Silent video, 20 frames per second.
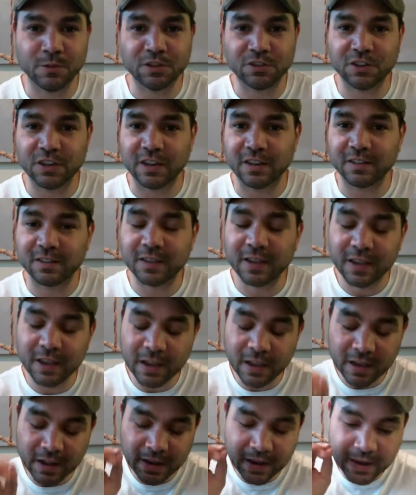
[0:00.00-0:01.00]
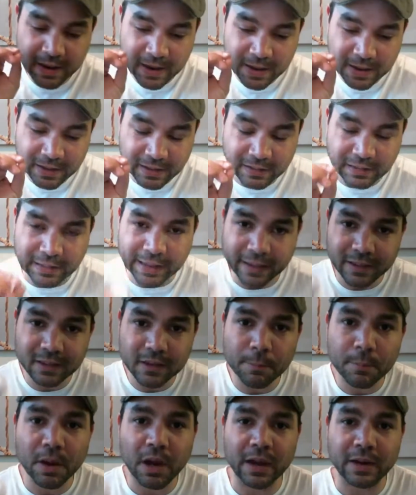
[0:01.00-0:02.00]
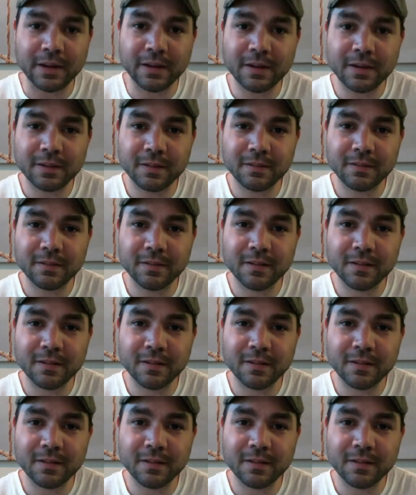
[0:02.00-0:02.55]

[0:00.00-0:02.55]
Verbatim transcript: which is click the button,